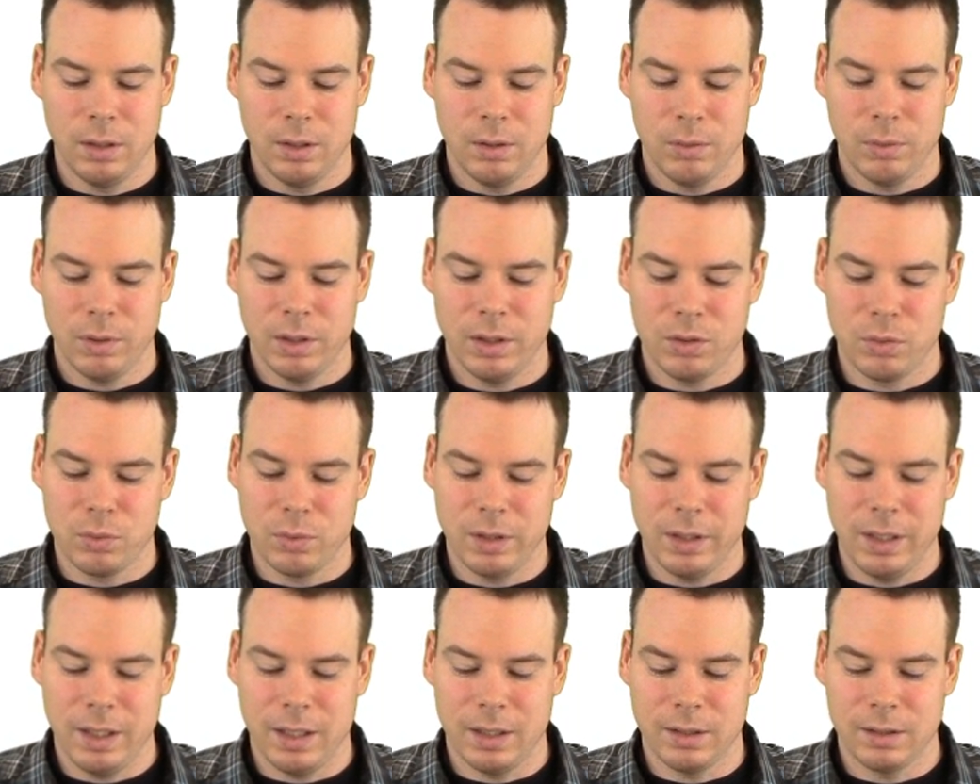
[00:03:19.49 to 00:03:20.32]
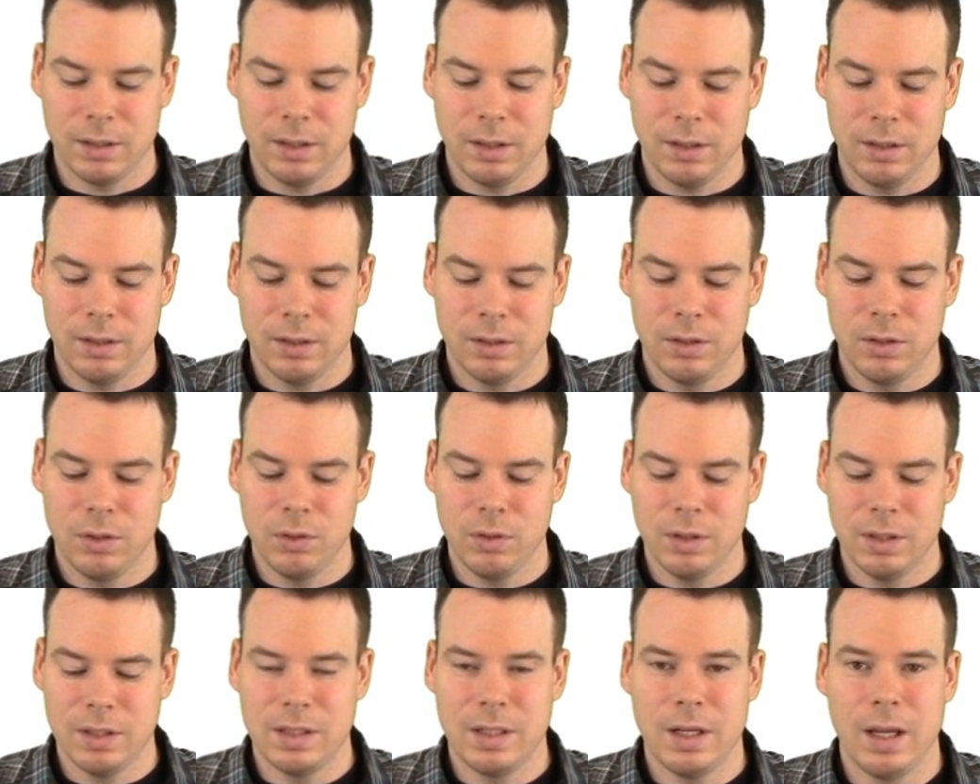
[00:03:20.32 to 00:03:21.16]
Well, that's really asking, do
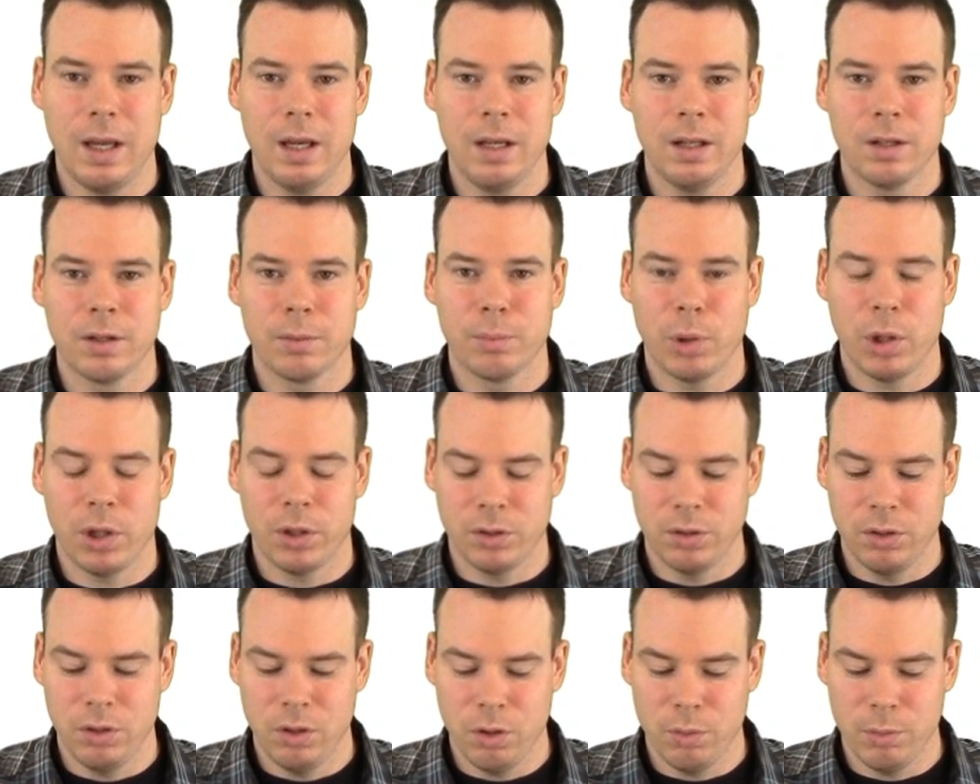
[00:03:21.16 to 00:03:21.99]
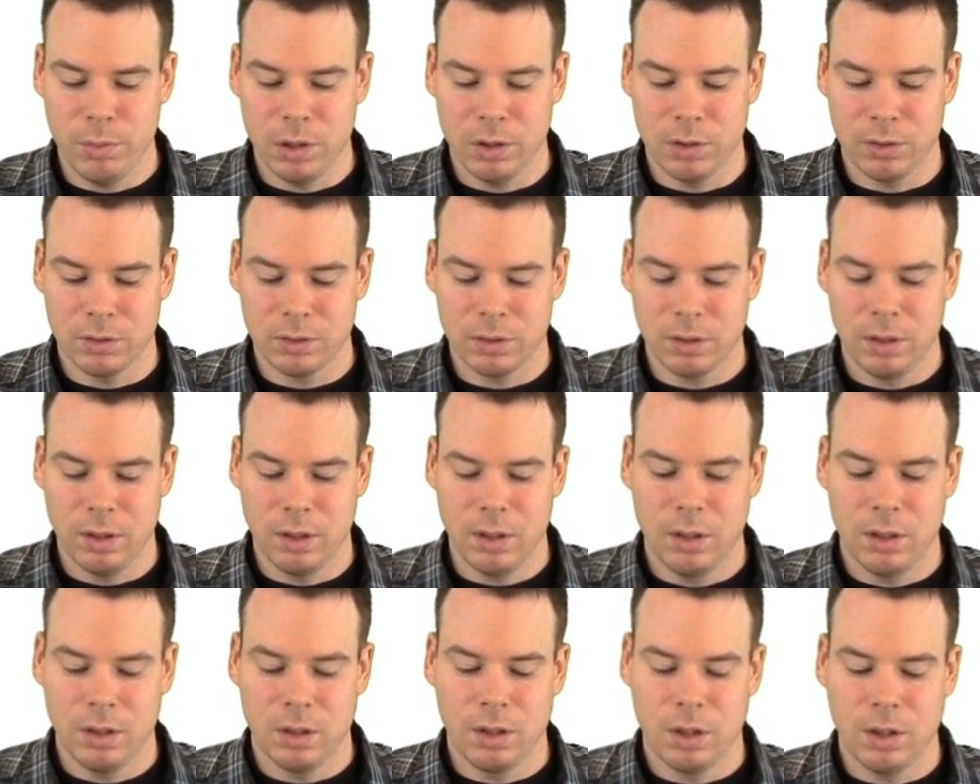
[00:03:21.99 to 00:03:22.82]
the Taylor polynomials
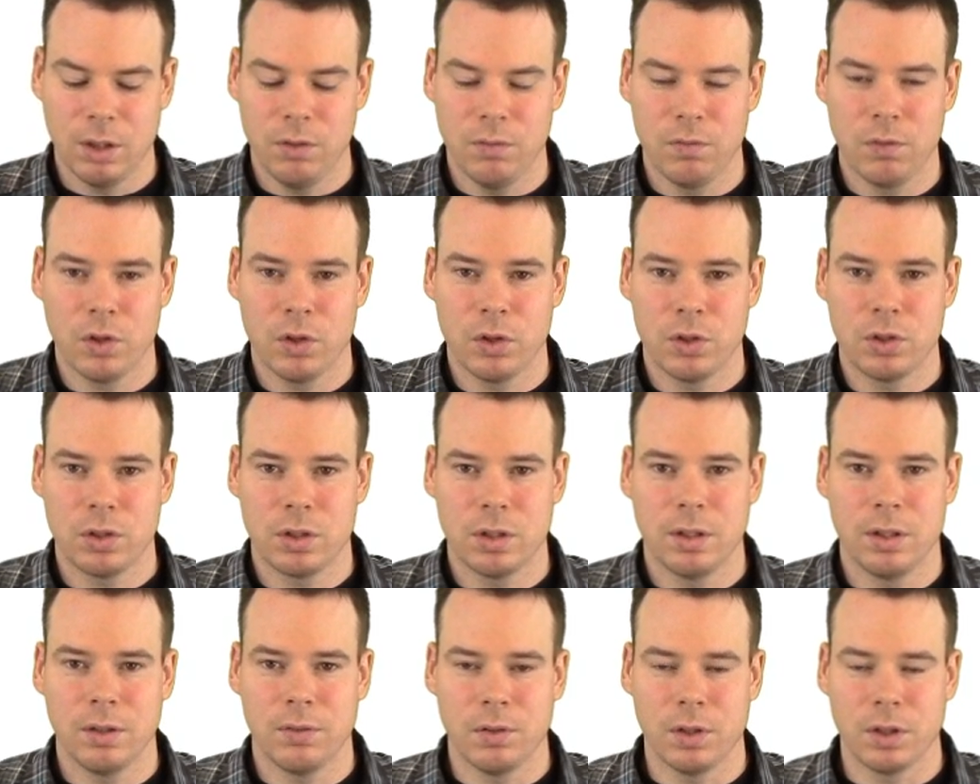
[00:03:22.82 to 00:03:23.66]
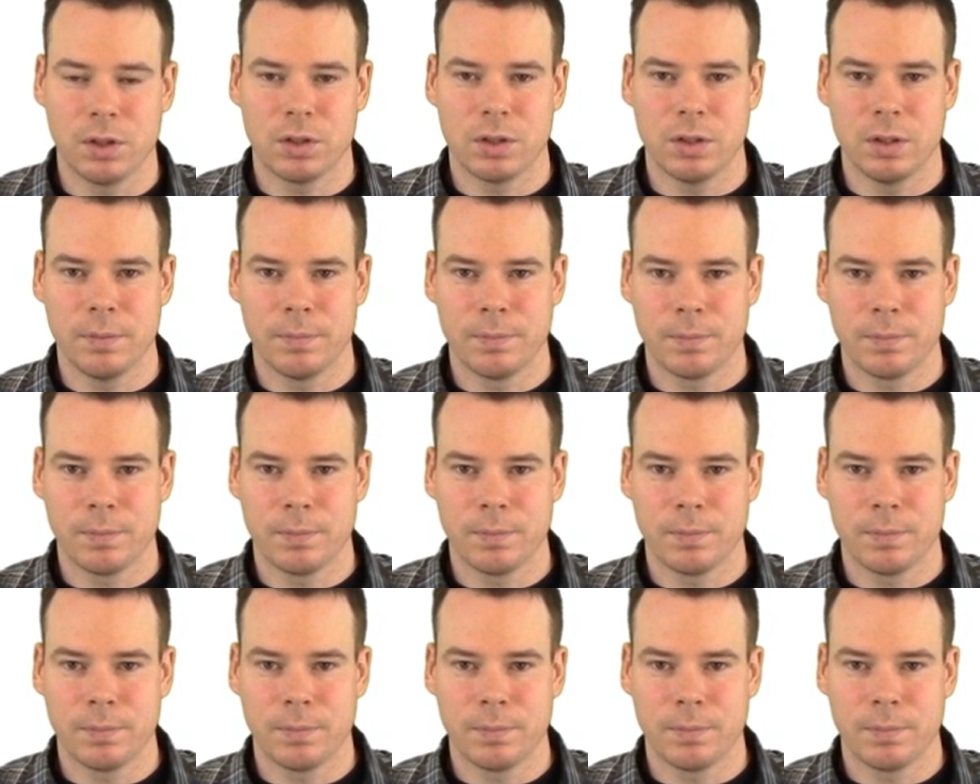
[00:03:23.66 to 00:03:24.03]
converge to the function?